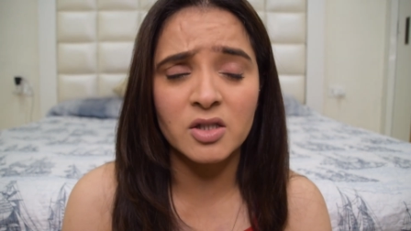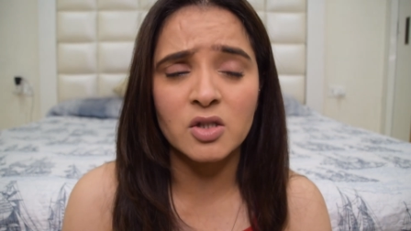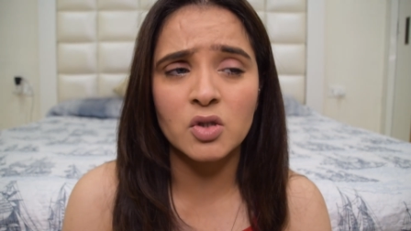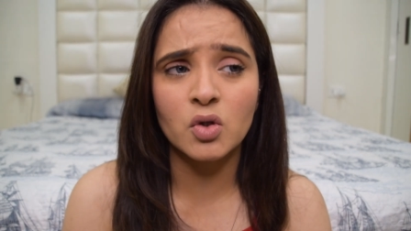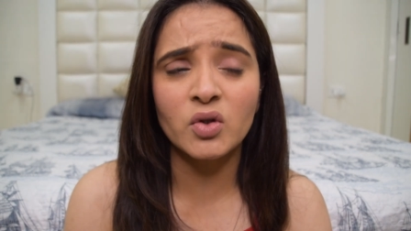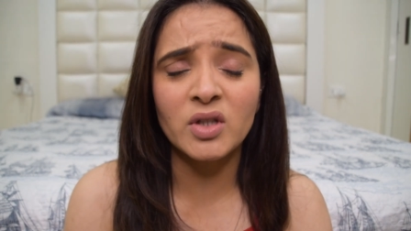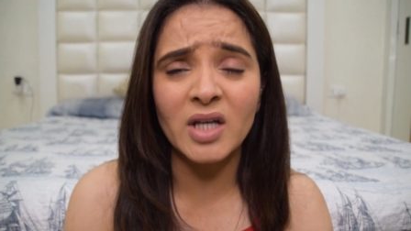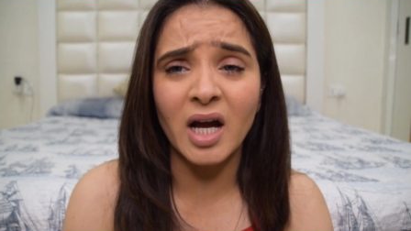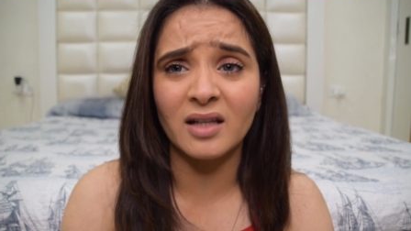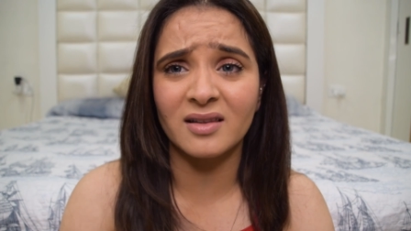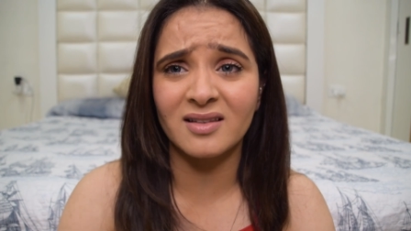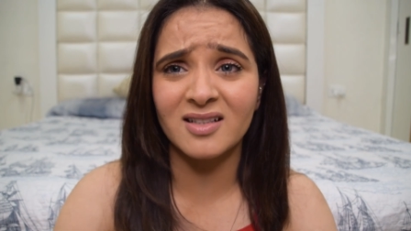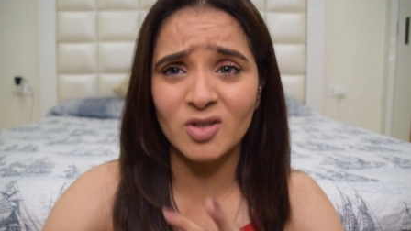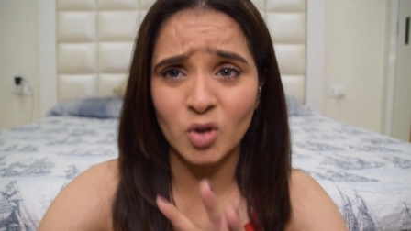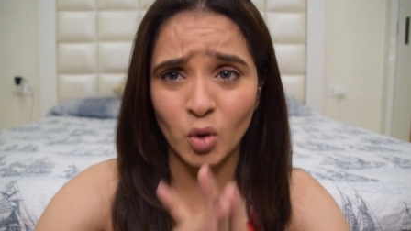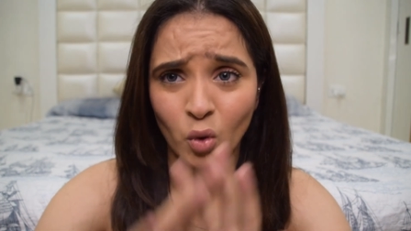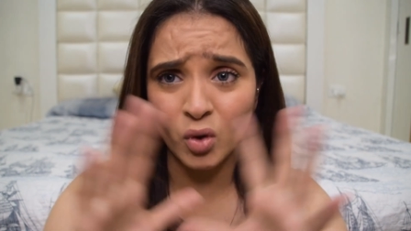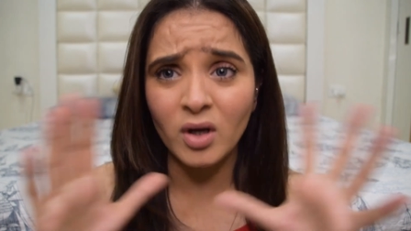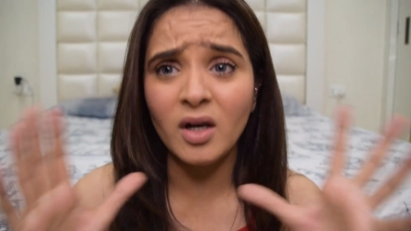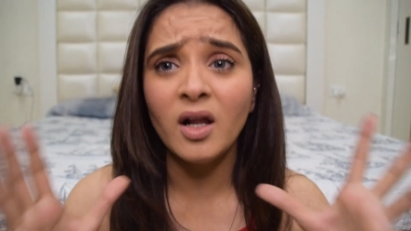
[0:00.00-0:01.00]
So yeah, this
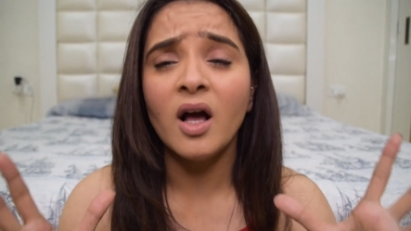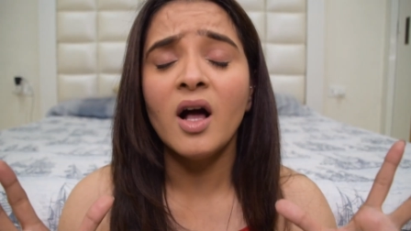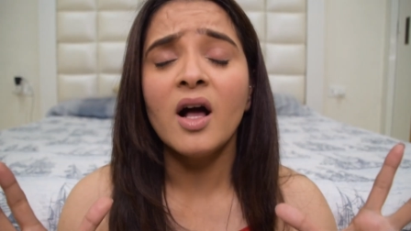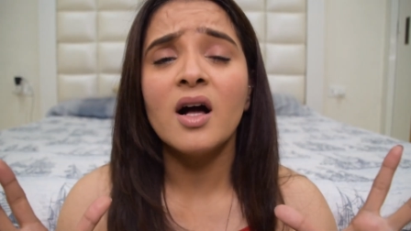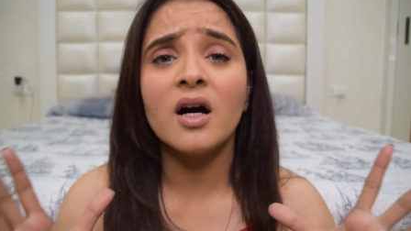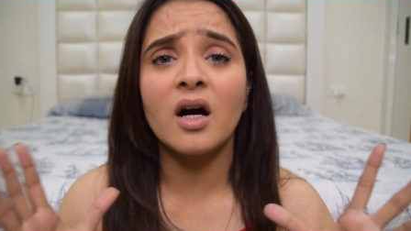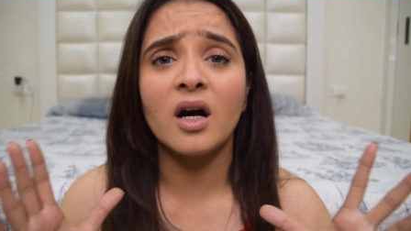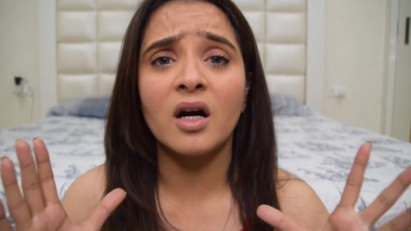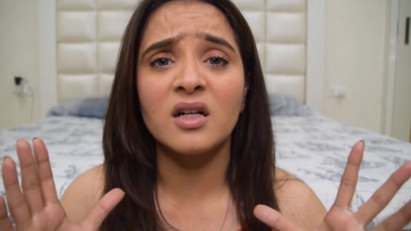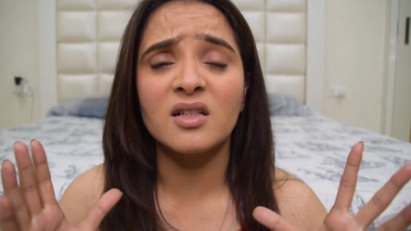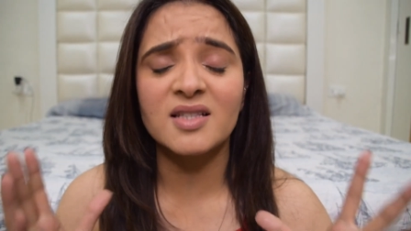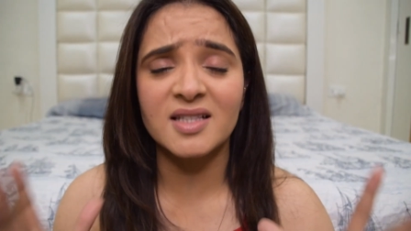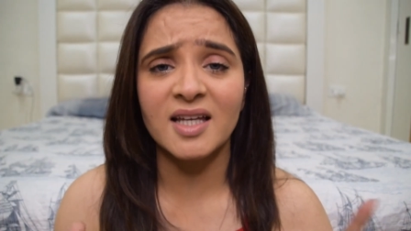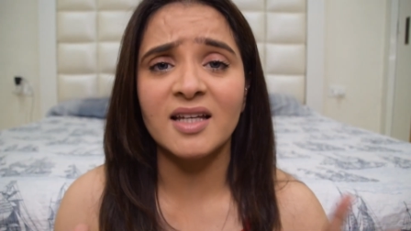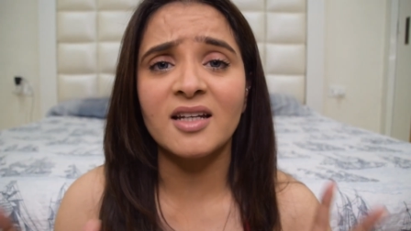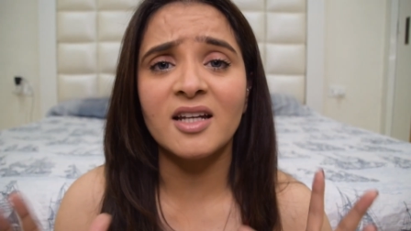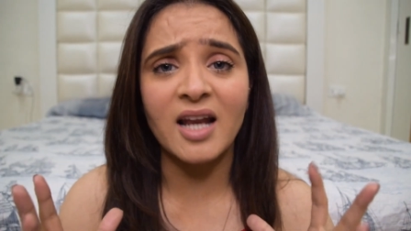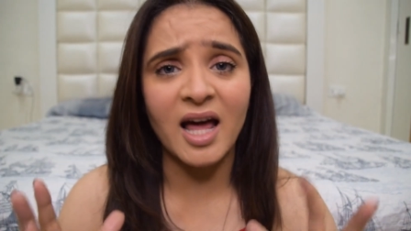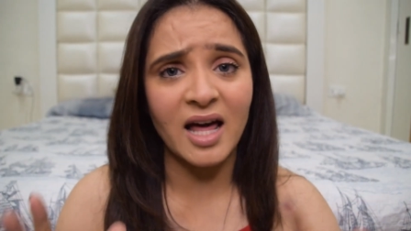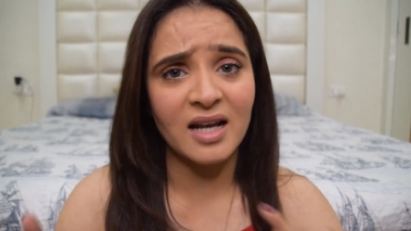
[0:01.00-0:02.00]
whole
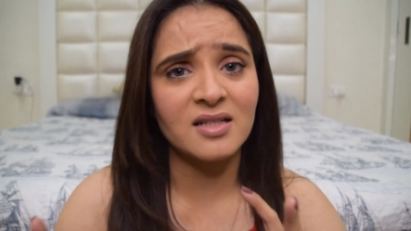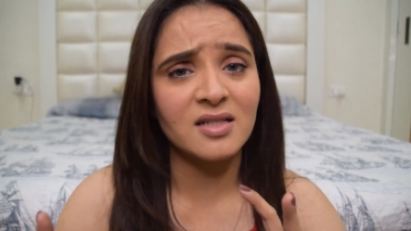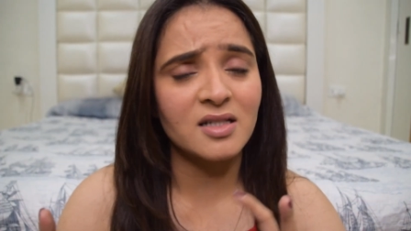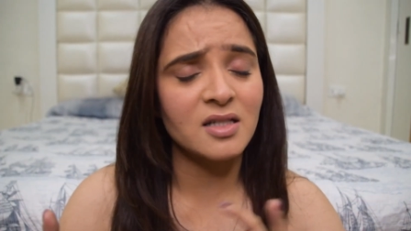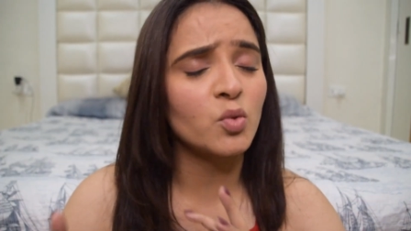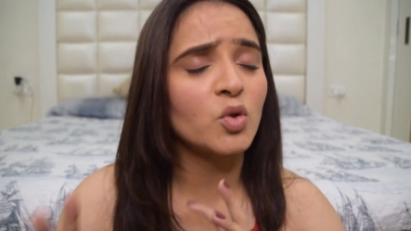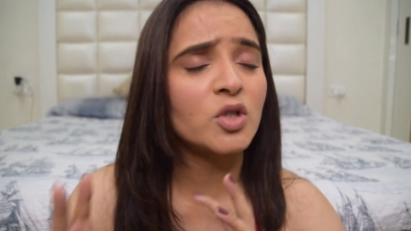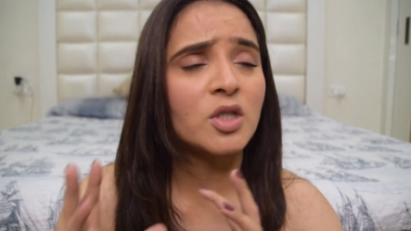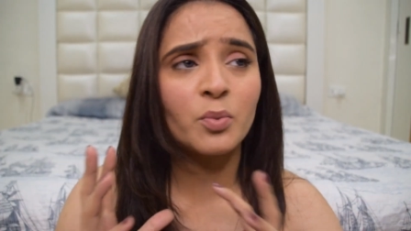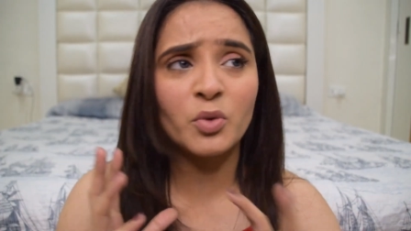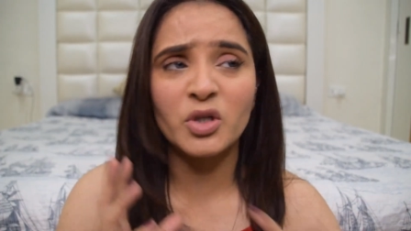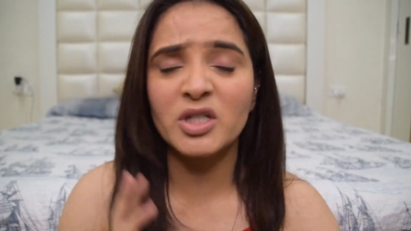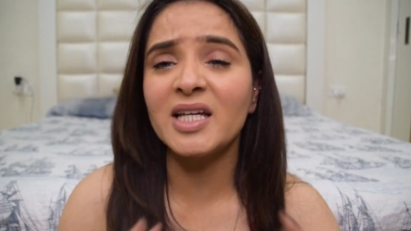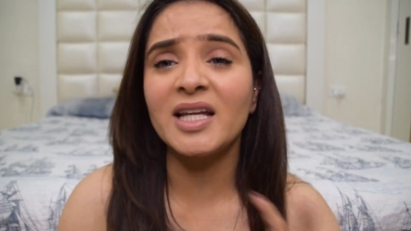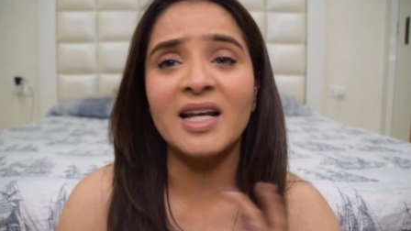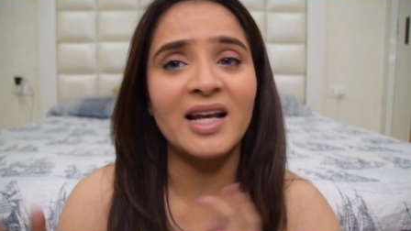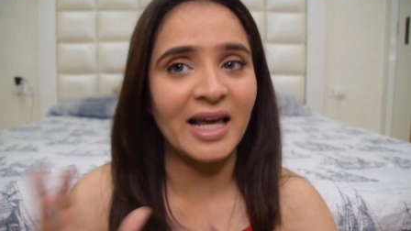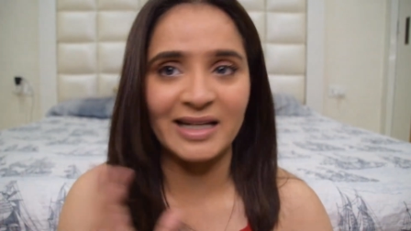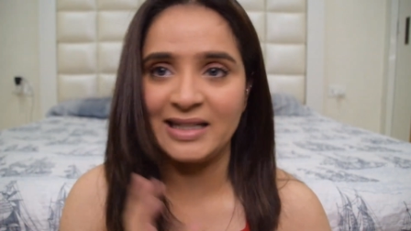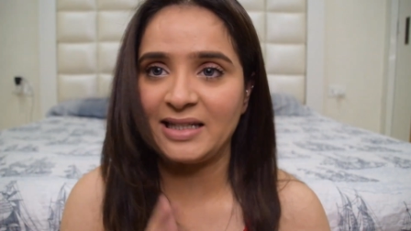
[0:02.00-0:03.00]
skin analysis was a pretty
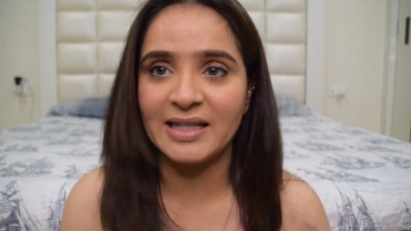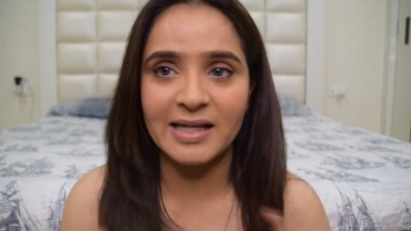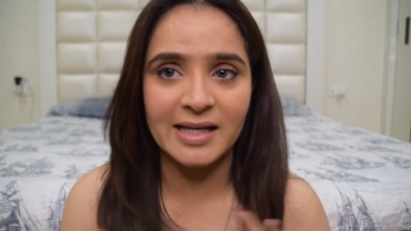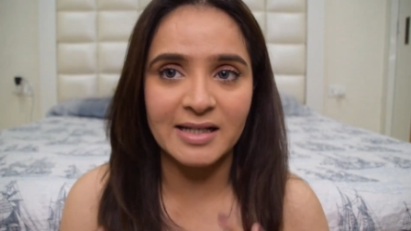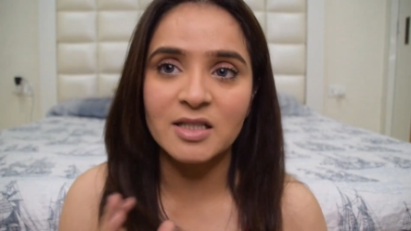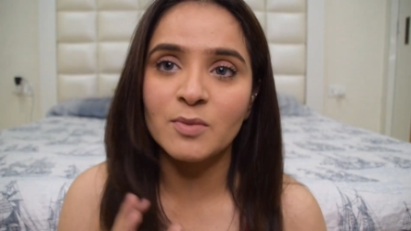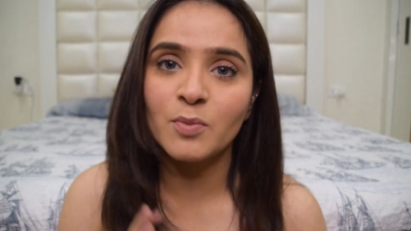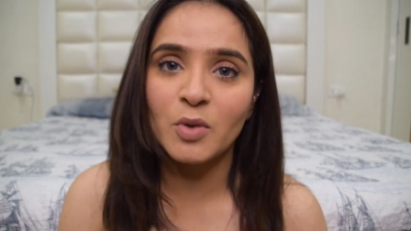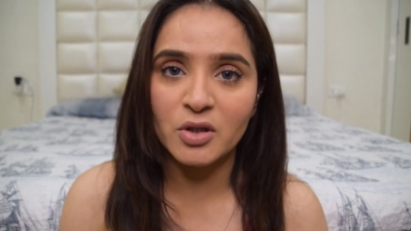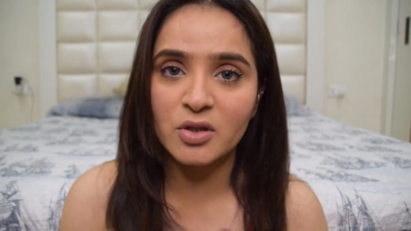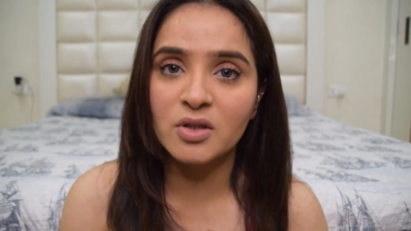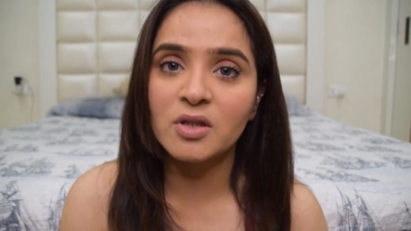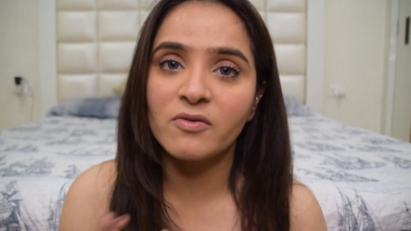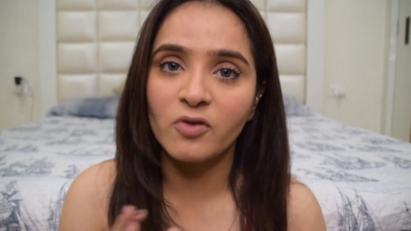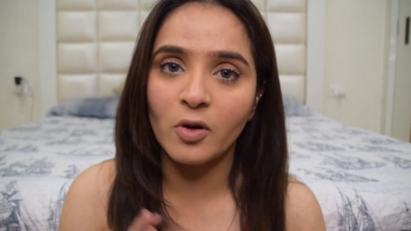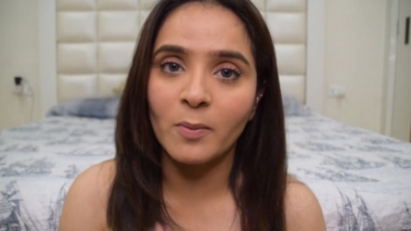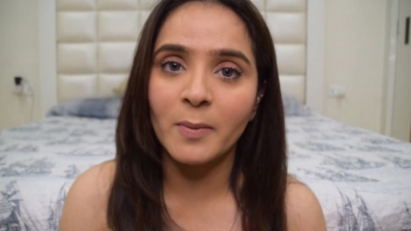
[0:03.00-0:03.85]
enlightening experience for